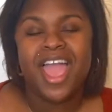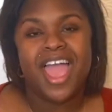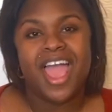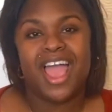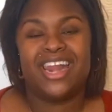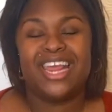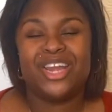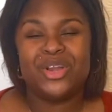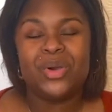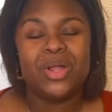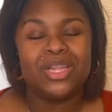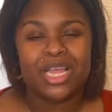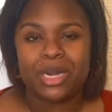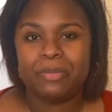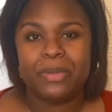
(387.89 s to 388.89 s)
and I know
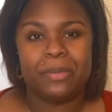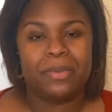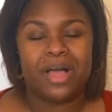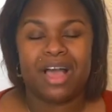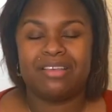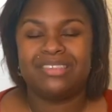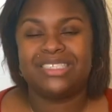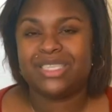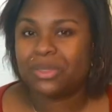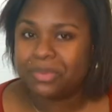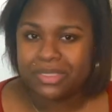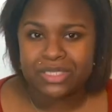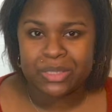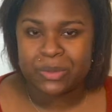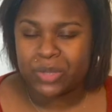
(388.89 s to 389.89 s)
a lot of people have still
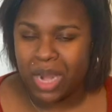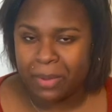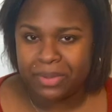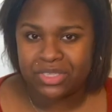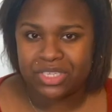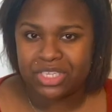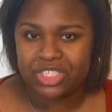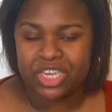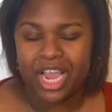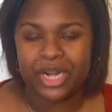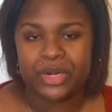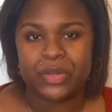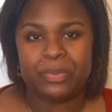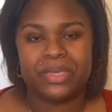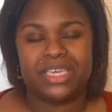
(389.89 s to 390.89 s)
been subscribing to the
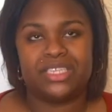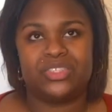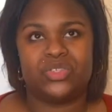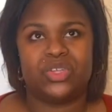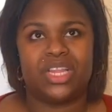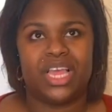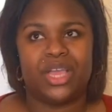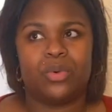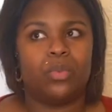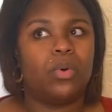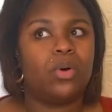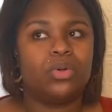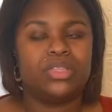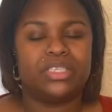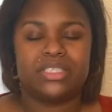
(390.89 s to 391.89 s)
channel because they're like,
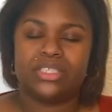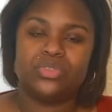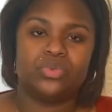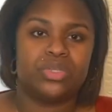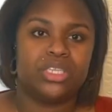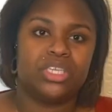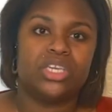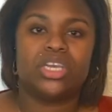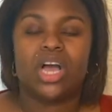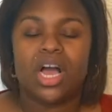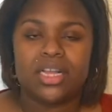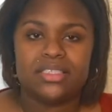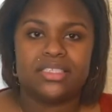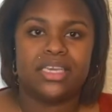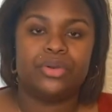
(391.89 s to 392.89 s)
whoa, this is really good
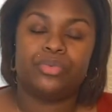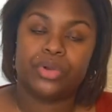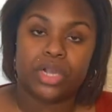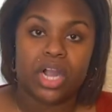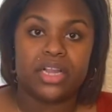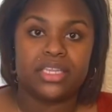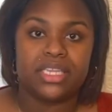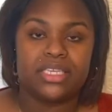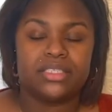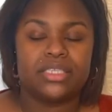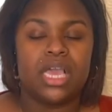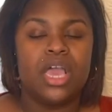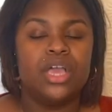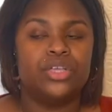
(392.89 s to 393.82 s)
content regardless.